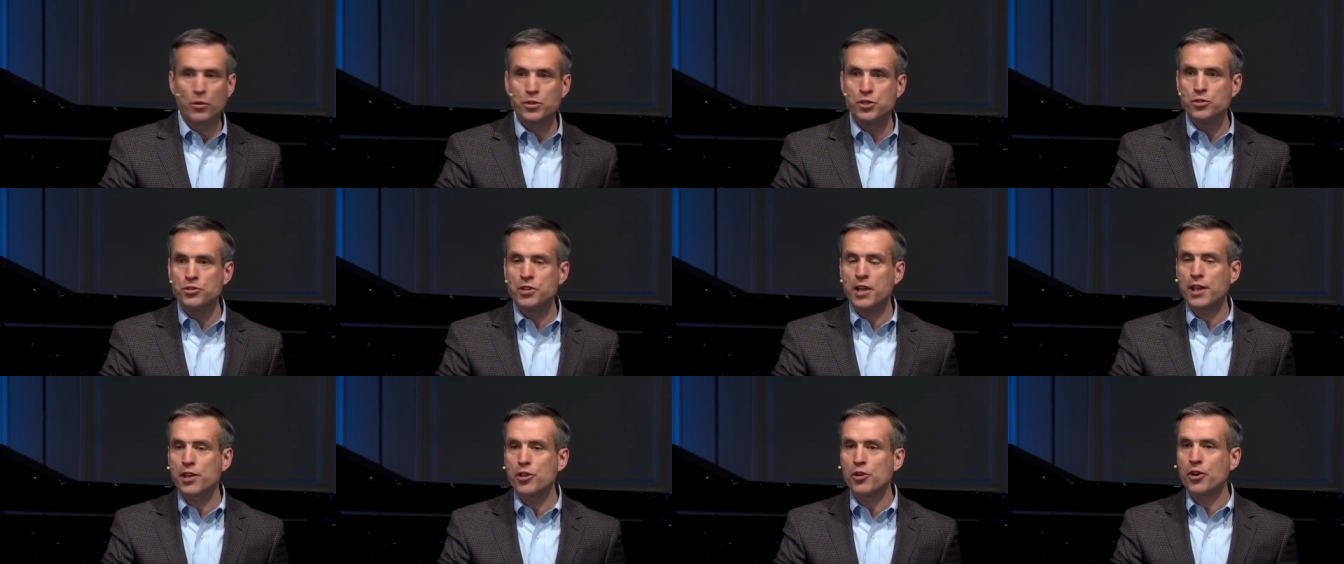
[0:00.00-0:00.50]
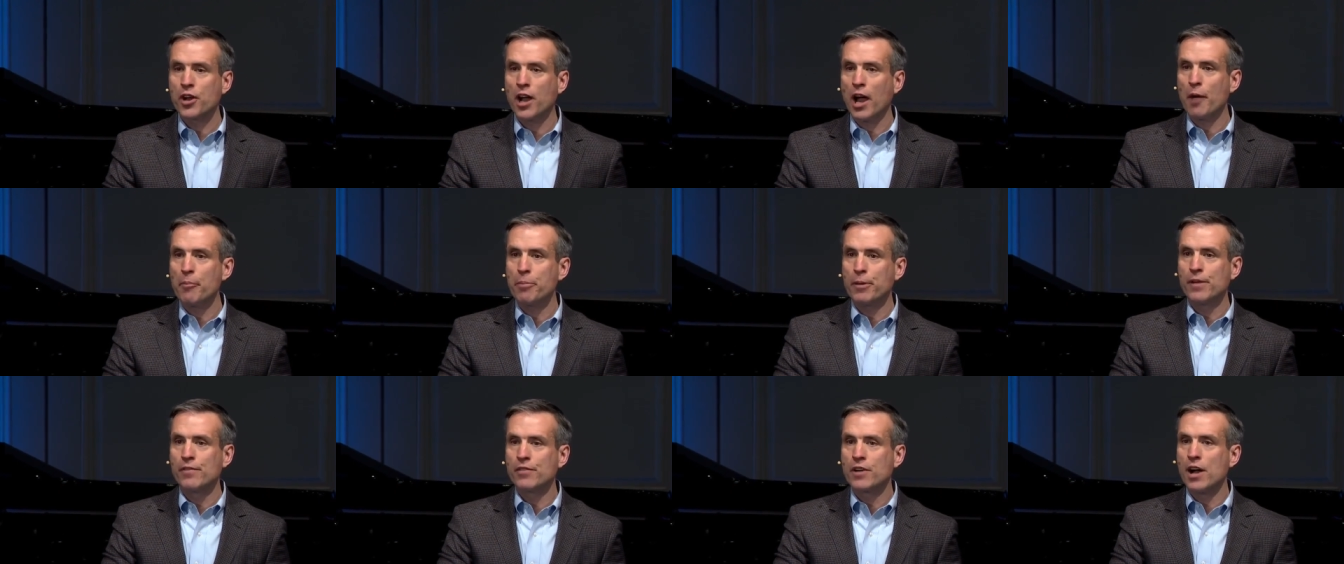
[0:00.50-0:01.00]
Would you take your
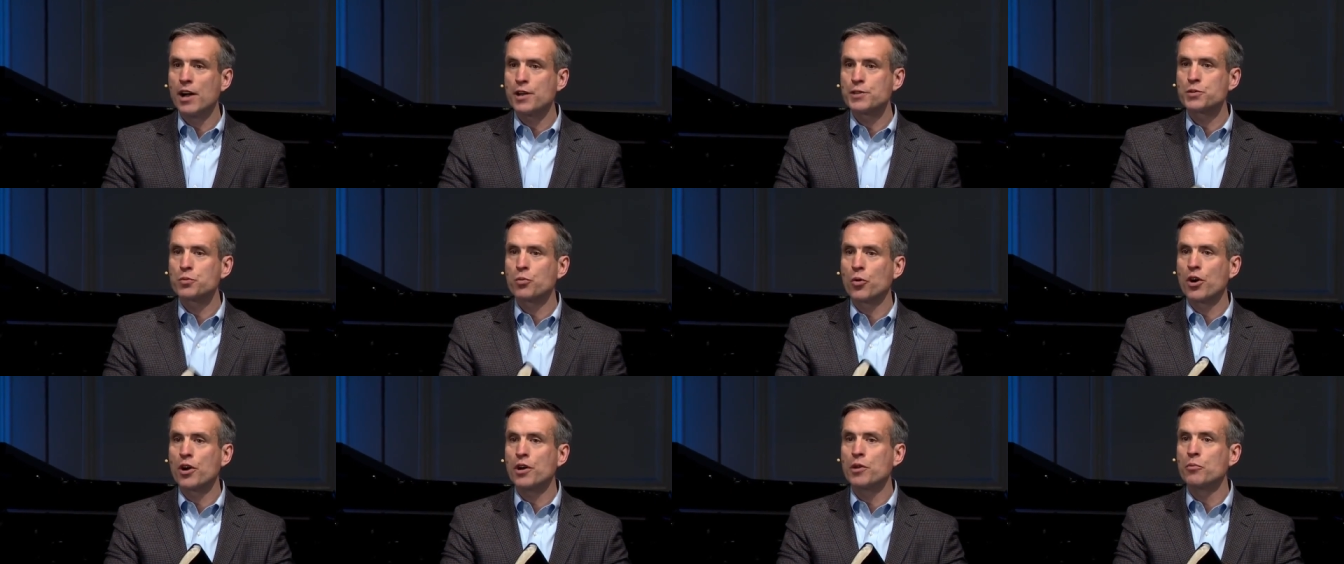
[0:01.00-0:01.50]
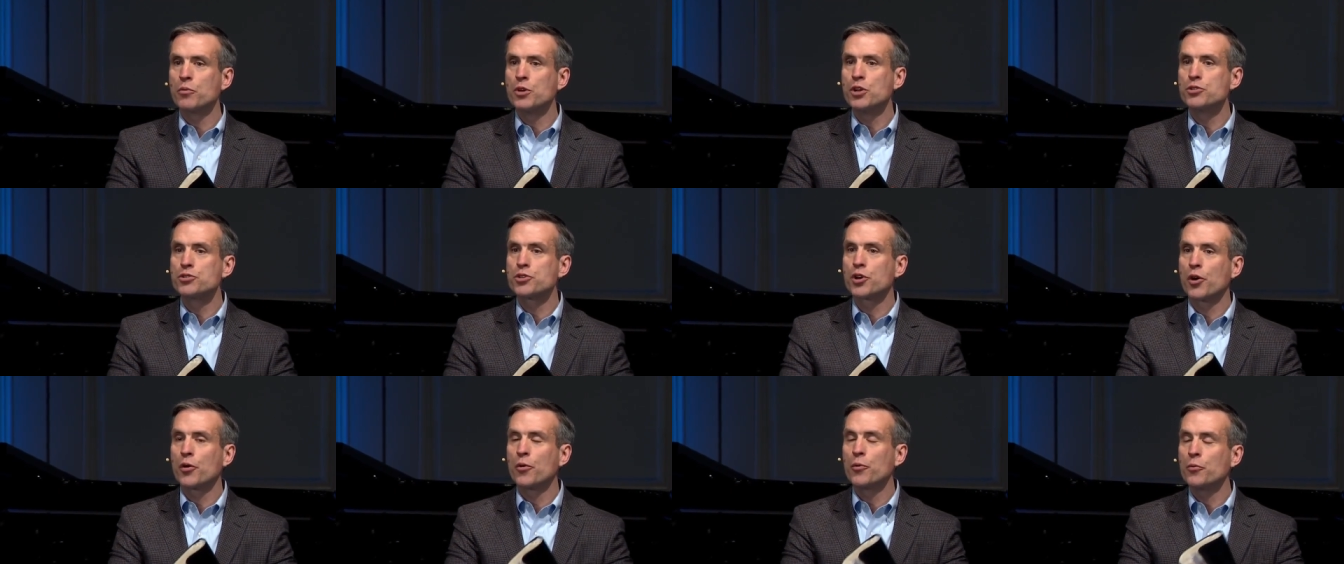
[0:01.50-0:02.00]
copy of God's Word and would you
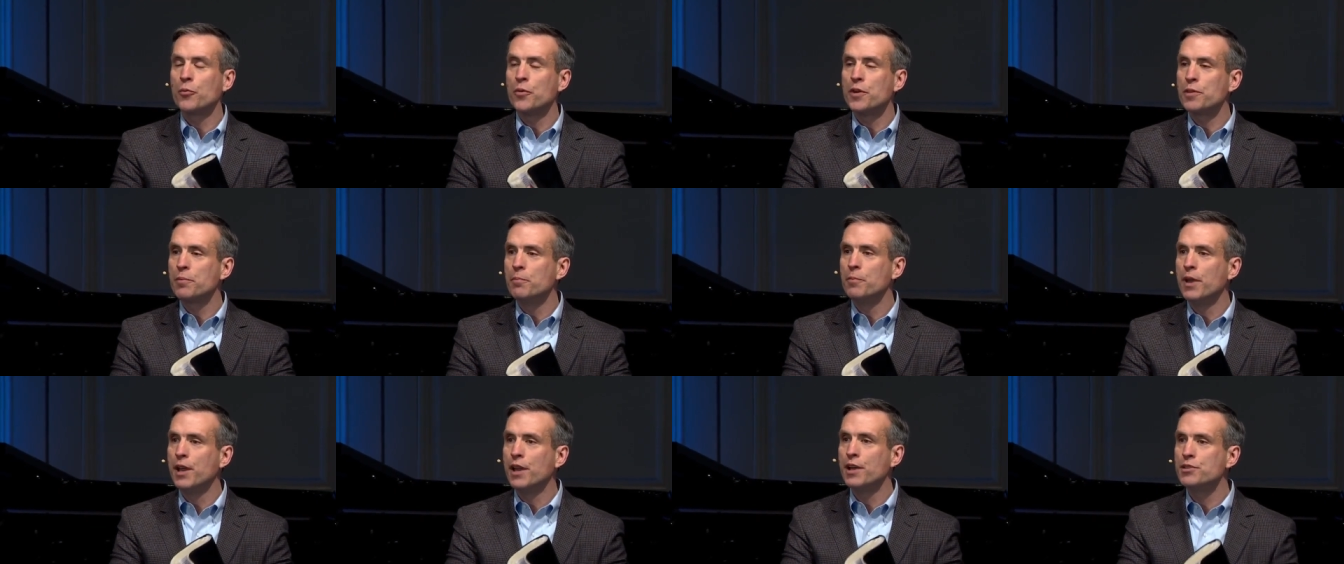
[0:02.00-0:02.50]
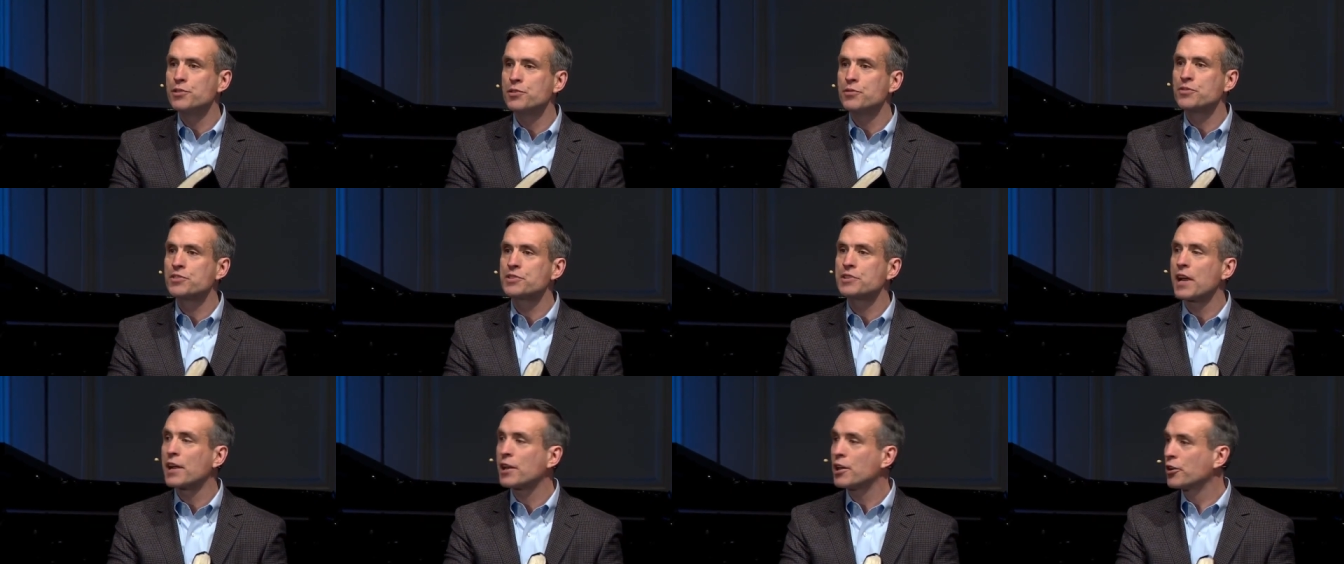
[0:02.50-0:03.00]
turn with me to
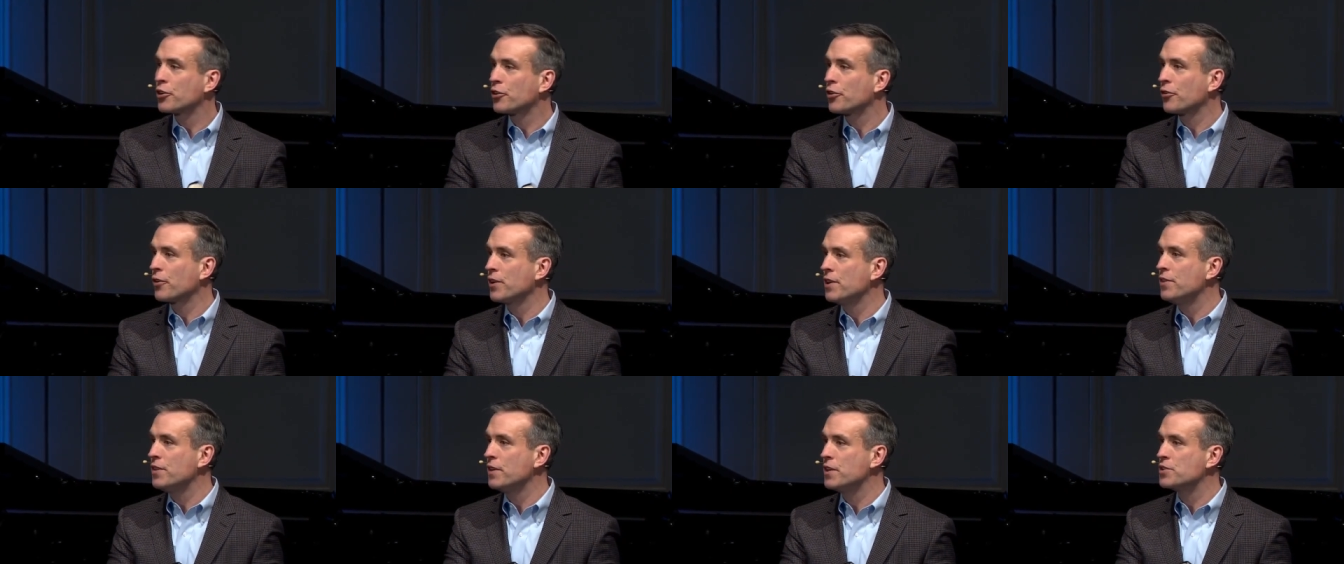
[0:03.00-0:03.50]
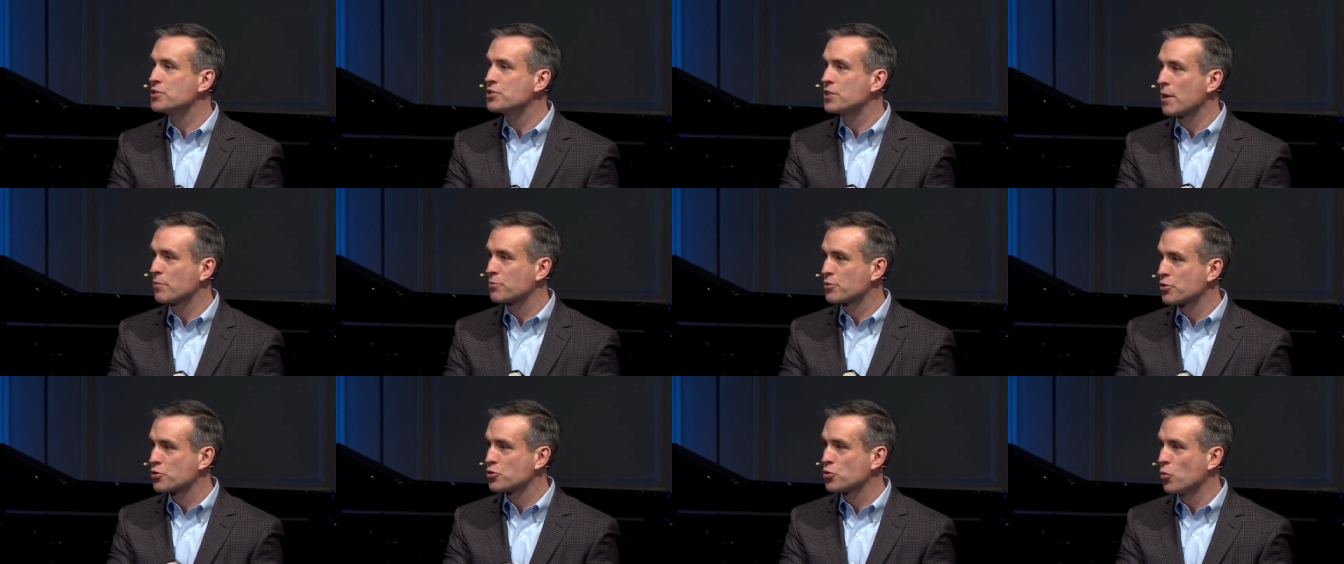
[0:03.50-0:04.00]
2 Corinthians
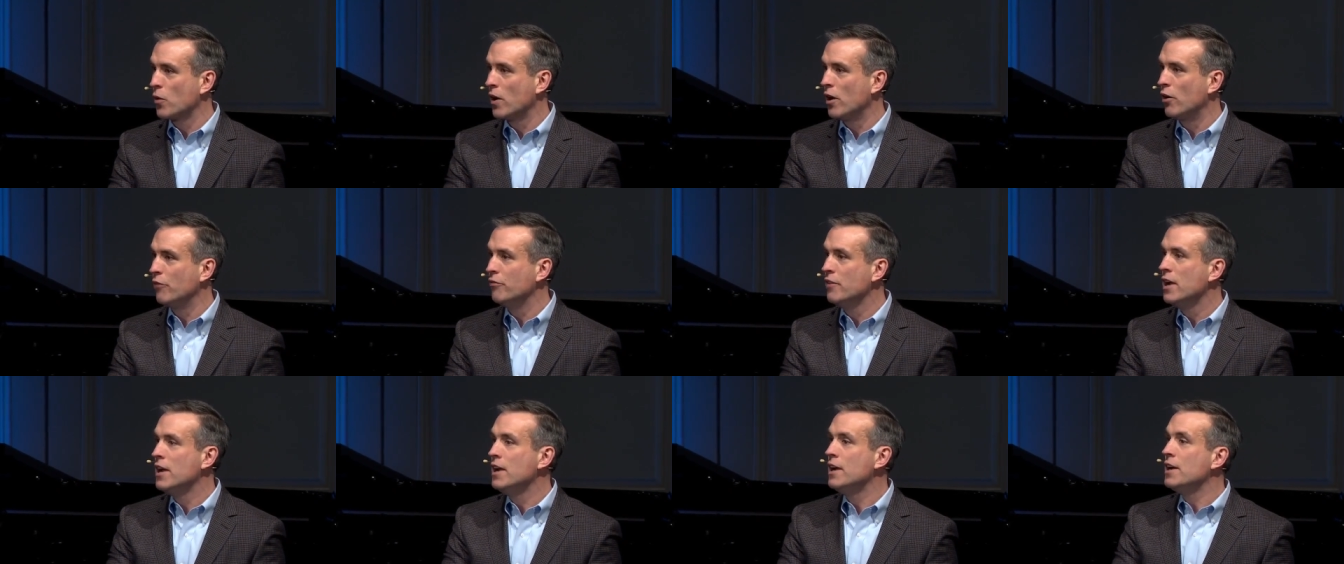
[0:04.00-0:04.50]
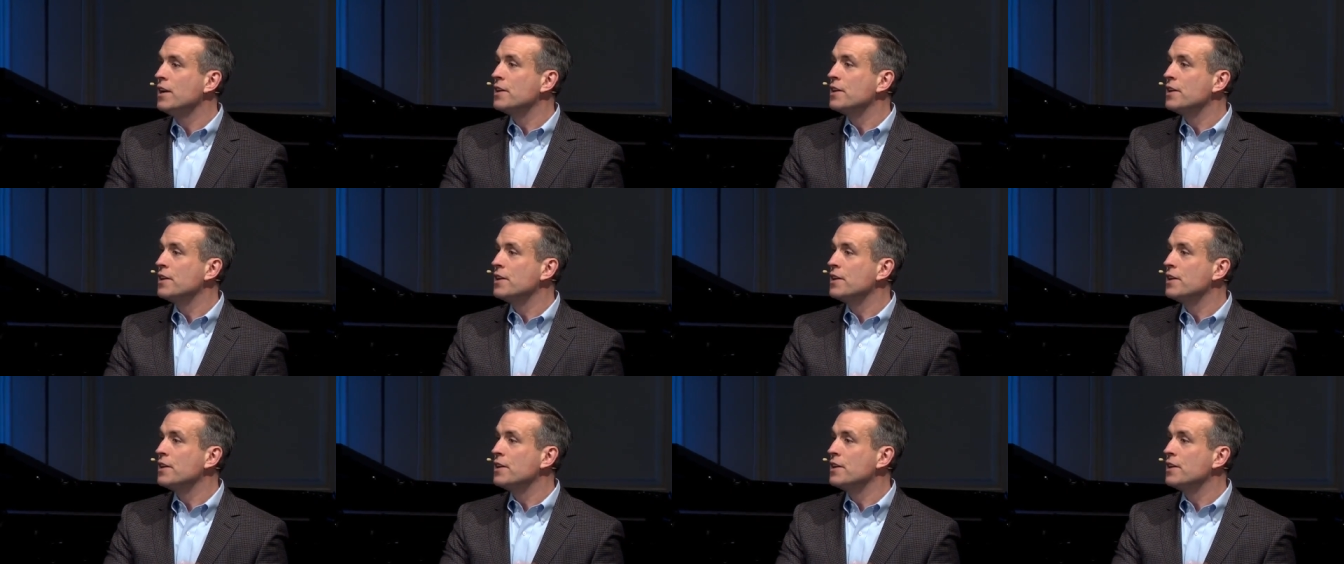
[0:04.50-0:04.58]
chapter 12?